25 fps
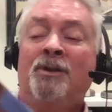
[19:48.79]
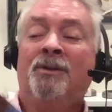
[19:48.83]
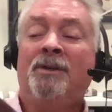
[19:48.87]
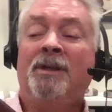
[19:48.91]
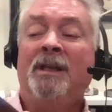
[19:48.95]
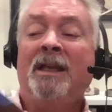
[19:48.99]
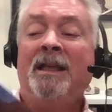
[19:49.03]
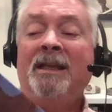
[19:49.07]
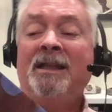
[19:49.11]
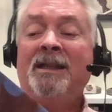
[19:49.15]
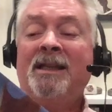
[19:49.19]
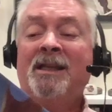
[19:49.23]

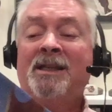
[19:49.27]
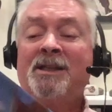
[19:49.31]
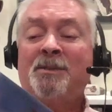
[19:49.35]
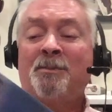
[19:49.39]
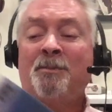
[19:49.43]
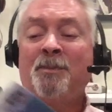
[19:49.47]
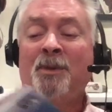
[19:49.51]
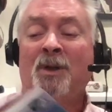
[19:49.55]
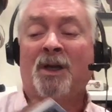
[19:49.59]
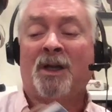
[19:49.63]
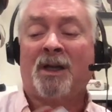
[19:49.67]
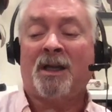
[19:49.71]
need this
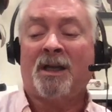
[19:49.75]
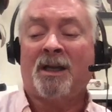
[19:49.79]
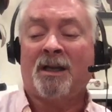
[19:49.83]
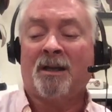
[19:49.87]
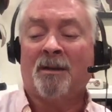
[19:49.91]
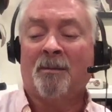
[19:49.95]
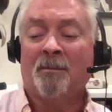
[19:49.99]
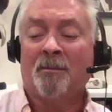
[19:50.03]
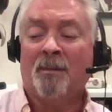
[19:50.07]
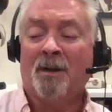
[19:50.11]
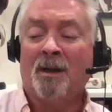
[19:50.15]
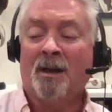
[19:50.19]
book
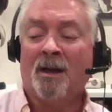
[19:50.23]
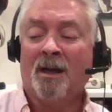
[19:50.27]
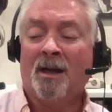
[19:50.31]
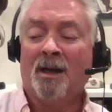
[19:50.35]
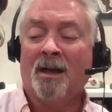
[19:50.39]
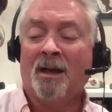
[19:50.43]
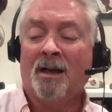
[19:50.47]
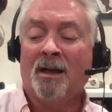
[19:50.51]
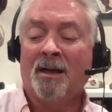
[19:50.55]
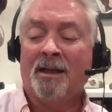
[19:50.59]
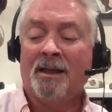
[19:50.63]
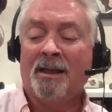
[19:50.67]

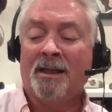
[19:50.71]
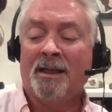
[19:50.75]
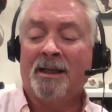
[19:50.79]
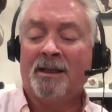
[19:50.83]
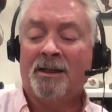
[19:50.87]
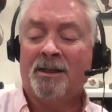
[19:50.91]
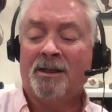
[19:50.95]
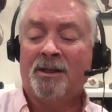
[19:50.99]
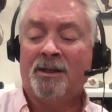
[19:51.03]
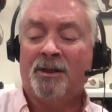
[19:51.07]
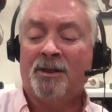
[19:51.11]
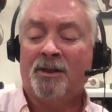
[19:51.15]
uh,
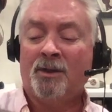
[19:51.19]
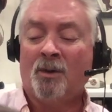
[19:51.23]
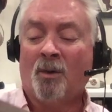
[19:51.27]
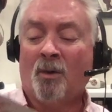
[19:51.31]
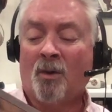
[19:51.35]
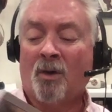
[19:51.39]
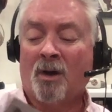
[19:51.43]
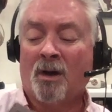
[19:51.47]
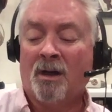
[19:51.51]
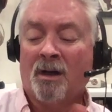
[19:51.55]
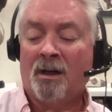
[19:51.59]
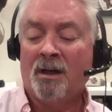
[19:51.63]
in
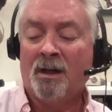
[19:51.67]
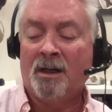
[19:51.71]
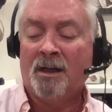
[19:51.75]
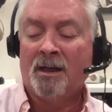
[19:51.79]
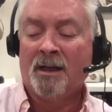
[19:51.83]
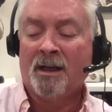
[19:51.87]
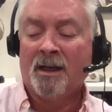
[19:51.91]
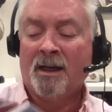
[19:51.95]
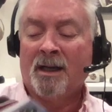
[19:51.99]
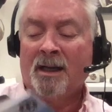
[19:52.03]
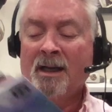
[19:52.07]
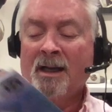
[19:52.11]
your
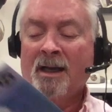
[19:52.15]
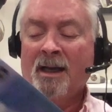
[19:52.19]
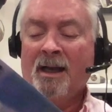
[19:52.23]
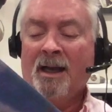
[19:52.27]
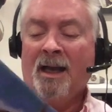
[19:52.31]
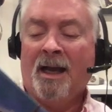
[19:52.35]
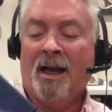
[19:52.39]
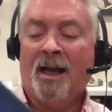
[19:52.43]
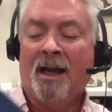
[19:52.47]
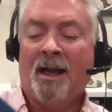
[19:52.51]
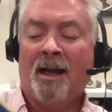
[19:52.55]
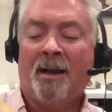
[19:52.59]

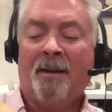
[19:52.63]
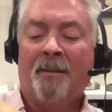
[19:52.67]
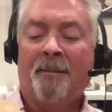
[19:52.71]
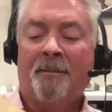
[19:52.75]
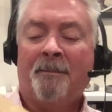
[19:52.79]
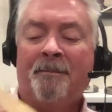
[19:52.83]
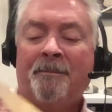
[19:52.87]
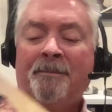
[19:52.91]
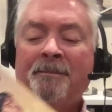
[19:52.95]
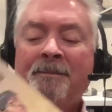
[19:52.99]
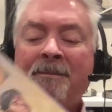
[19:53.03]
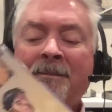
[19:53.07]
um,